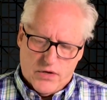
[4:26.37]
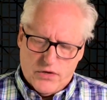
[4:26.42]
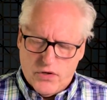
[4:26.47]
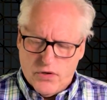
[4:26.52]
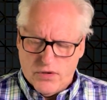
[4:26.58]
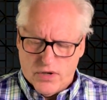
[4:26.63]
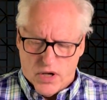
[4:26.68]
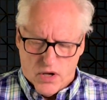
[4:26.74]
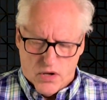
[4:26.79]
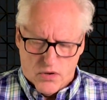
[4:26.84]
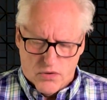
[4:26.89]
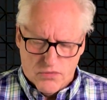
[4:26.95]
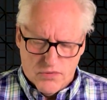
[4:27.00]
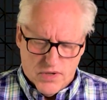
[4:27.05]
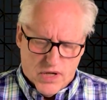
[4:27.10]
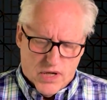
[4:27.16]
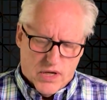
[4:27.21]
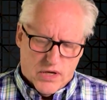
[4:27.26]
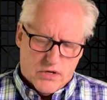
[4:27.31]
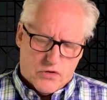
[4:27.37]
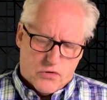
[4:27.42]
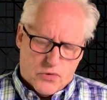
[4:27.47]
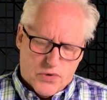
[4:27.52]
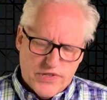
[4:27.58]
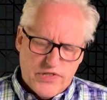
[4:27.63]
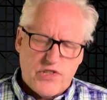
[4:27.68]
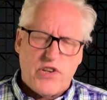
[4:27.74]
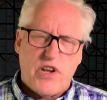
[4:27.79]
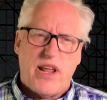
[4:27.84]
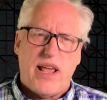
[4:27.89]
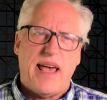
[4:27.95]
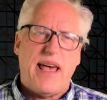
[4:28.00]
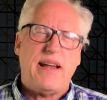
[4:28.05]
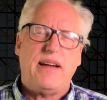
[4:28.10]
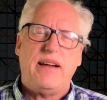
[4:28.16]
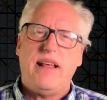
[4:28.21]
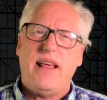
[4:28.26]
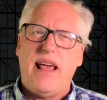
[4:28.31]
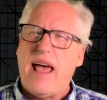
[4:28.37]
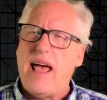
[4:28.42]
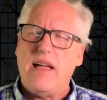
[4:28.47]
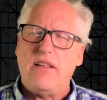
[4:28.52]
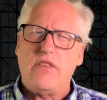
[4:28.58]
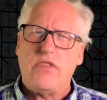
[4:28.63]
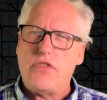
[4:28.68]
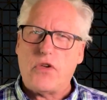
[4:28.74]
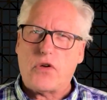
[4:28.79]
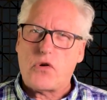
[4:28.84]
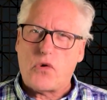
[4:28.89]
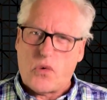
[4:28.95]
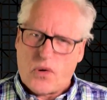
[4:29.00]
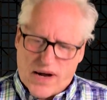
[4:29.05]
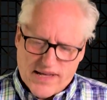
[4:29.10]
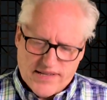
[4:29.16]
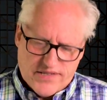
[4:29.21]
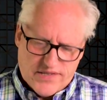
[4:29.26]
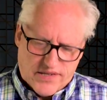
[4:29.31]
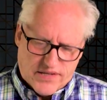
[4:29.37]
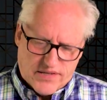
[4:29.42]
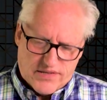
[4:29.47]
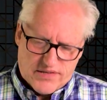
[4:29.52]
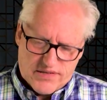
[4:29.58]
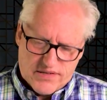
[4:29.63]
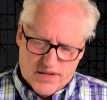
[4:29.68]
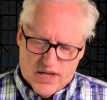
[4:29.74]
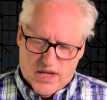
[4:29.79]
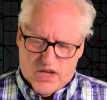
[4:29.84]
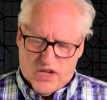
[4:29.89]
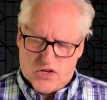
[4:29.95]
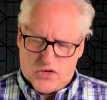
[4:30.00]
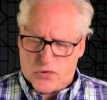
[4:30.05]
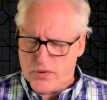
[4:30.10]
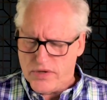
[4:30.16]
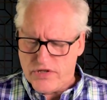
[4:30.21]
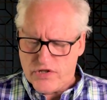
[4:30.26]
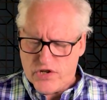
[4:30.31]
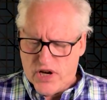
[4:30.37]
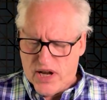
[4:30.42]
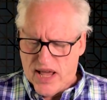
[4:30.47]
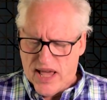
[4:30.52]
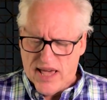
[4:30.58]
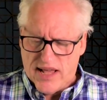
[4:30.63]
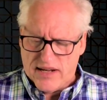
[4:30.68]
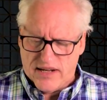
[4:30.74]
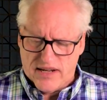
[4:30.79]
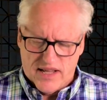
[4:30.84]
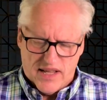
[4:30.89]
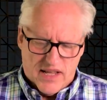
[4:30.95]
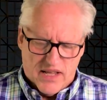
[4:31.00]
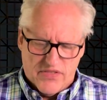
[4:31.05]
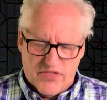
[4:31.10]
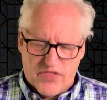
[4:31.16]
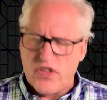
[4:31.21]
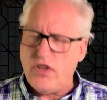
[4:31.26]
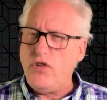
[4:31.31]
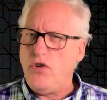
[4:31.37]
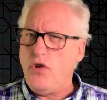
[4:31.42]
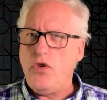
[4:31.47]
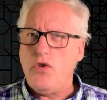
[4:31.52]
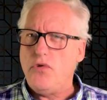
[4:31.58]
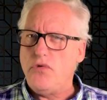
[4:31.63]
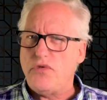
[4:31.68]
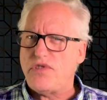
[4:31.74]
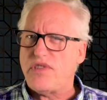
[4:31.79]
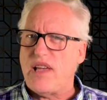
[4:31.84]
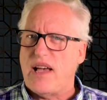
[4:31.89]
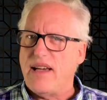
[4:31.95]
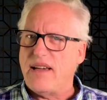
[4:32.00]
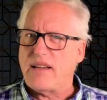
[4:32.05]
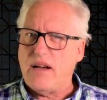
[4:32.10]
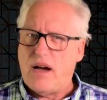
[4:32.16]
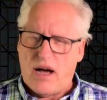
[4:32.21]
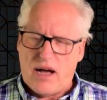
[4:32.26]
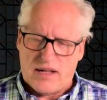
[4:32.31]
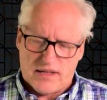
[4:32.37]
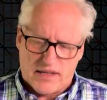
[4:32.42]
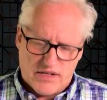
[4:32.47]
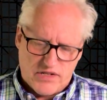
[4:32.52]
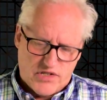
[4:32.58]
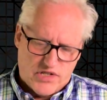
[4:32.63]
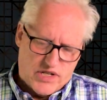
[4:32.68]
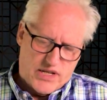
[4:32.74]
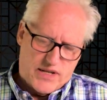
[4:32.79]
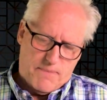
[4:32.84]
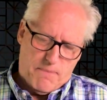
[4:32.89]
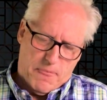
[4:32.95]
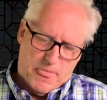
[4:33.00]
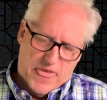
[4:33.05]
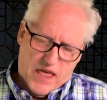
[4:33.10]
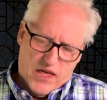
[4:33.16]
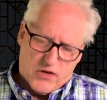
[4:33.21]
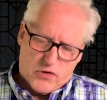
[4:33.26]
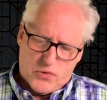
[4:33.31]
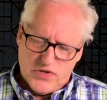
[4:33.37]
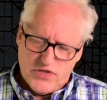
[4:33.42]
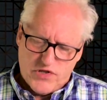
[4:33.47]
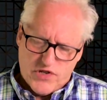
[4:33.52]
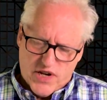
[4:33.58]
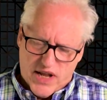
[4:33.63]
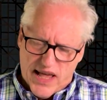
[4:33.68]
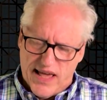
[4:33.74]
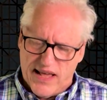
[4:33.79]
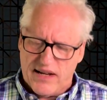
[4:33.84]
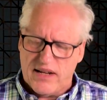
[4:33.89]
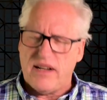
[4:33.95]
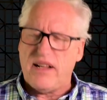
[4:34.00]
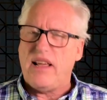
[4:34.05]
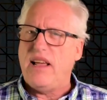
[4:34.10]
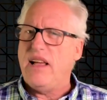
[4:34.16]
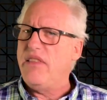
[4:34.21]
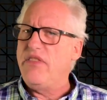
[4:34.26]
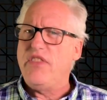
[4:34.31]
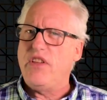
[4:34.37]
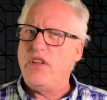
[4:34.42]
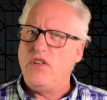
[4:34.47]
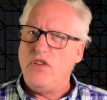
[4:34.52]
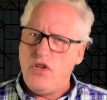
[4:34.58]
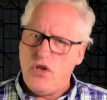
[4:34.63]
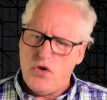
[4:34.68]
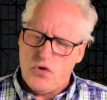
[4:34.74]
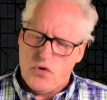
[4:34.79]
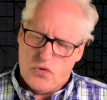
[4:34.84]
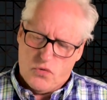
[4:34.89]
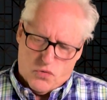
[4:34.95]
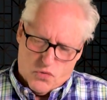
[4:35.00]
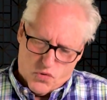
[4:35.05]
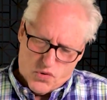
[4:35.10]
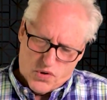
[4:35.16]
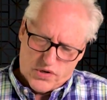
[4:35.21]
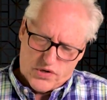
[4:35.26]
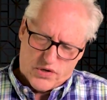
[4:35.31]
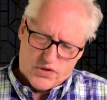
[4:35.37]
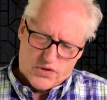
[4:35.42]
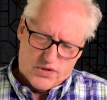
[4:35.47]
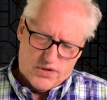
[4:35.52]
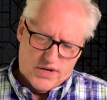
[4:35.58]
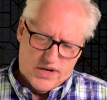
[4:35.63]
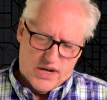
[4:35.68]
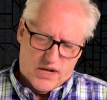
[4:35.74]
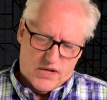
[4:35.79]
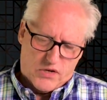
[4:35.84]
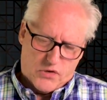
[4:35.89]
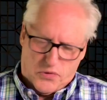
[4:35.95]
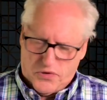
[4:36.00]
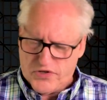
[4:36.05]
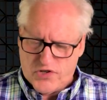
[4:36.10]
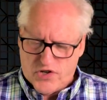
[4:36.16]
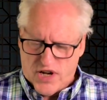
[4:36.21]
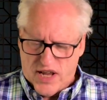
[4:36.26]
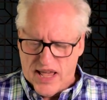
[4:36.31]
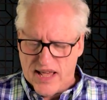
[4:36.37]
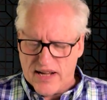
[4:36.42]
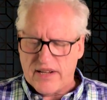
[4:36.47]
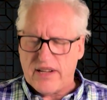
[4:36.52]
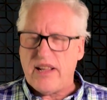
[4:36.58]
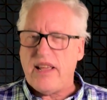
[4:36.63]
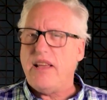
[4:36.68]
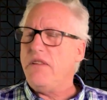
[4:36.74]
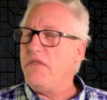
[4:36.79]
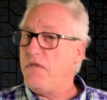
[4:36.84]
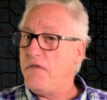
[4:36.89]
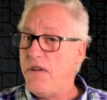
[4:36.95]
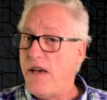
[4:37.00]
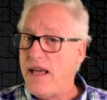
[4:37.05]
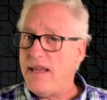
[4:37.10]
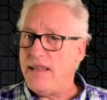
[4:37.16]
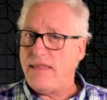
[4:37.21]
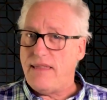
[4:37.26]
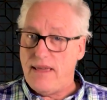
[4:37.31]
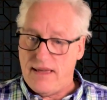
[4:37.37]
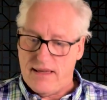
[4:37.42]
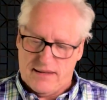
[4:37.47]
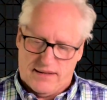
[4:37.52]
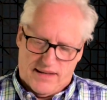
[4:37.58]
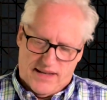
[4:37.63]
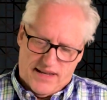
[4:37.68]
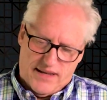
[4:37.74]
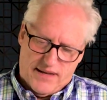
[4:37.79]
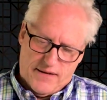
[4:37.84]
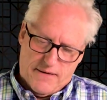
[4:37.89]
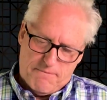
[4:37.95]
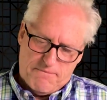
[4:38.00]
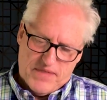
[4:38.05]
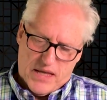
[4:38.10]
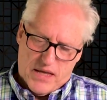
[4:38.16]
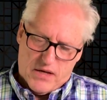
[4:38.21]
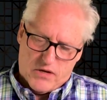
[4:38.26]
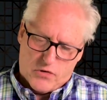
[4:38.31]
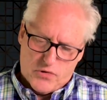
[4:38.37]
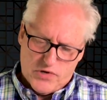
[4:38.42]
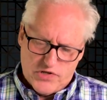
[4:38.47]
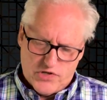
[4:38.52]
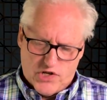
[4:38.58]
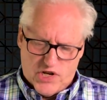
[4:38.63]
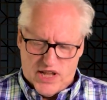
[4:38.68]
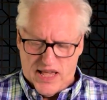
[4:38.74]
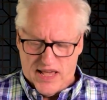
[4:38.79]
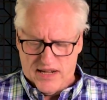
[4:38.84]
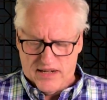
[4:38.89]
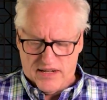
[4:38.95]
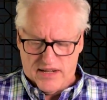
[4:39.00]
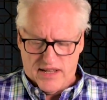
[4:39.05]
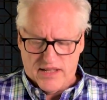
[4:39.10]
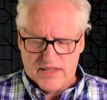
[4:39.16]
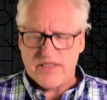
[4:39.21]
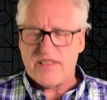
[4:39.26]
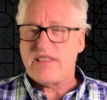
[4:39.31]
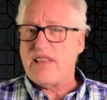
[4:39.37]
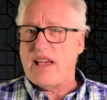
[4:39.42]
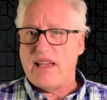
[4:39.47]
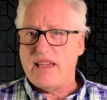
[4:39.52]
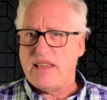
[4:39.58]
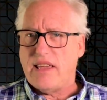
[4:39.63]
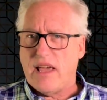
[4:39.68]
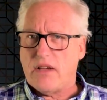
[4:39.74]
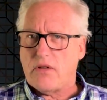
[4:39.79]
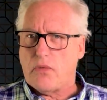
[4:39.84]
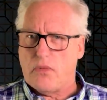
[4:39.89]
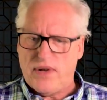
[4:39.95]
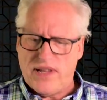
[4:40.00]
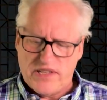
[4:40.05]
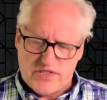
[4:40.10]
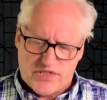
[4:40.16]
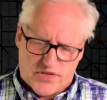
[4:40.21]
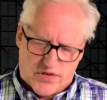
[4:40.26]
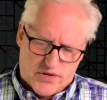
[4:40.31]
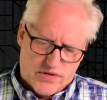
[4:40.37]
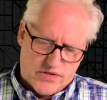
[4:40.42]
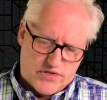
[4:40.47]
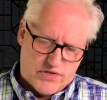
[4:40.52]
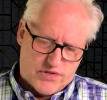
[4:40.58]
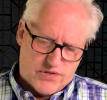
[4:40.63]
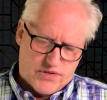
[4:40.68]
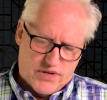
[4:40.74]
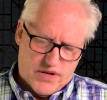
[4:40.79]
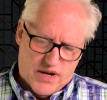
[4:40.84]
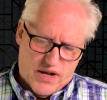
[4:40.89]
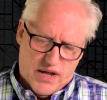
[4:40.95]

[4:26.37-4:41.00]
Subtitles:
You know, Christianity and the crisis. Christianity and the new psychology, Christianity and the new order, Christianity and faith healing, Christianity and psychic research,